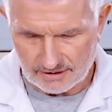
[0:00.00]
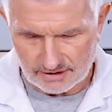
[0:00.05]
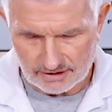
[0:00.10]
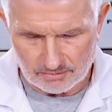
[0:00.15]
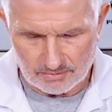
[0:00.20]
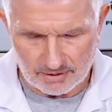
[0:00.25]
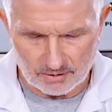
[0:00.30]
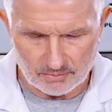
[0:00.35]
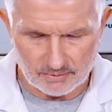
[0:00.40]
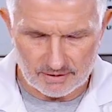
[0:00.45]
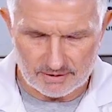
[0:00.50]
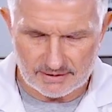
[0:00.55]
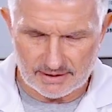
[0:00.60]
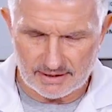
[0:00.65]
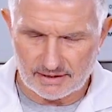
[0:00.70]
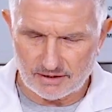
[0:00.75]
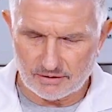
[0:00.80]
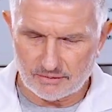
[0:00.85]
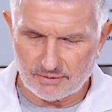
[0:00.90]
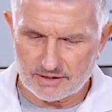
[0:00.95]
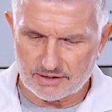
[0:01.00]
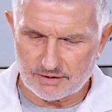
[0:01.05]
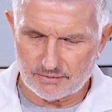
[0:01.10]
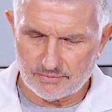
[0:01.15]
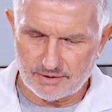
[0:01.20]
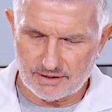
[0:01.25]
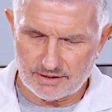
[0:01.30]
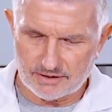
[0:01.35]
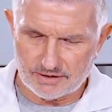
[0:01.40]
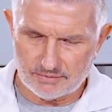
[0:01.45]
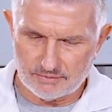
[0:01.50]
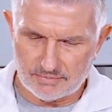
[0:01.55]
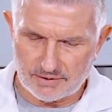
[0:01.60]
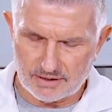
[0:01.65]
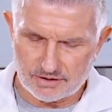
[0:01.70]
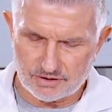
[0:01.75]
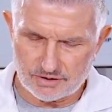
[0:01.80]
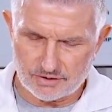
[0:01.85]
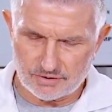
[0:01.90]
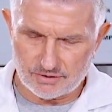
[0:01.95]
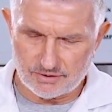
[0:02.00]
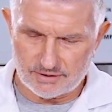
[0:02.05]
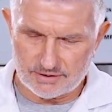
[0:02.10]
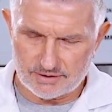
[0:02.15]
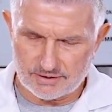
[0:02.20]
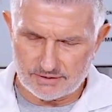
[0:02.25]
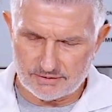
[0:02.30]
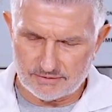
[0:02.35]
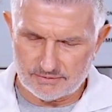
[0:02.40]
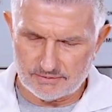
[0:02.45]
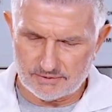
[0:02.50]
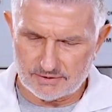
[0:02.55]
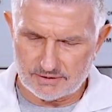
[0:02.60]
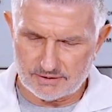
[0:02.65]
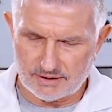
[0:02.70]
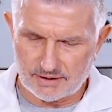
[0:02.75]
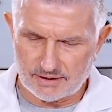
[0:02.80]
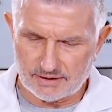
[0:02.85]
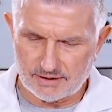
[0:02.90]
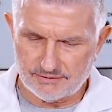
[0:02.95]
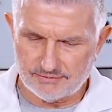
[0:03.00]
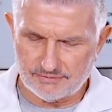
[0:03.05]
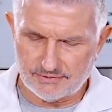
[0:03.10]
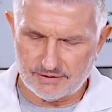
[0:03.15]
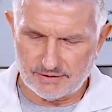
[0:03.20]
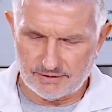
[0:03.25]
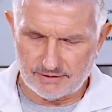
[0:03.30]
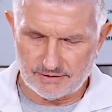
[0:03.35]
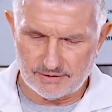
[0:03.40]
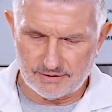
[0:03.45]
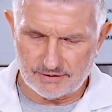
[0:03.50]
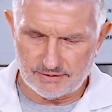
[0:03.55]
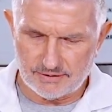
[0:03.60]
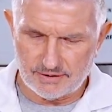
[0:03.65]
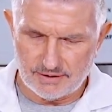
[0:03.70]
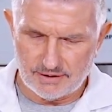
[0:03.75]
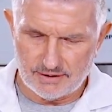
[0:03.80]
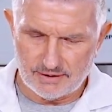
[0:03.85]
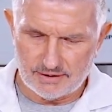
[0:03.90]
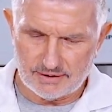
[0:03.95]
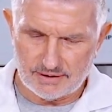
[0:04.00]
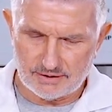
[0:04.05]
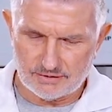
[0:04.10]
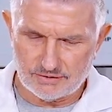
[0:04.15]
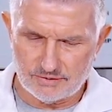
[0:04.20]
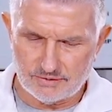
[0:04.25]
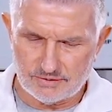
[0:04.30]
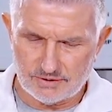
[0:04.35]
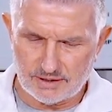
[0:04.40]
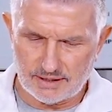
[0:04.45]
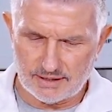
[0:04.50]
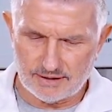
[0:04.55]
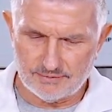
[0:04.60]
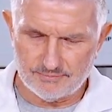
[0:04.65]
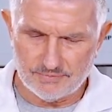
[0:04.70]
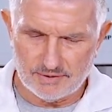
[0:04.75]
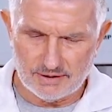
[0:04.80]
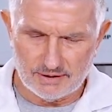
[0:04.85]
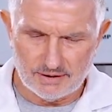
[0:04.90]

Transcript: You might want to take a crescent wrench and make sure it's snugly fit in there, not too tight.